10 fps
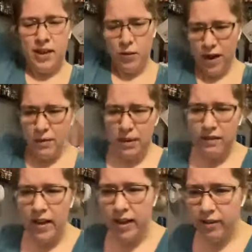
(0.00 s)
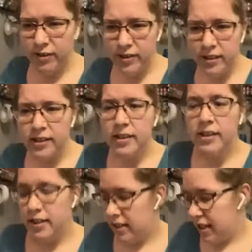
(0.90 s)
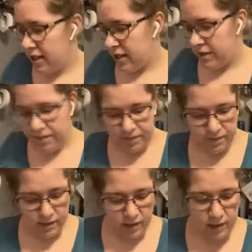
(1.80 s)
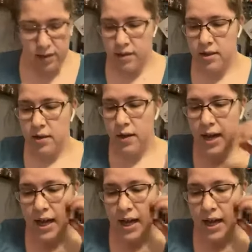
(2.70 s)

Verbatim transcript: Away with the vinyl. Anyhow, so I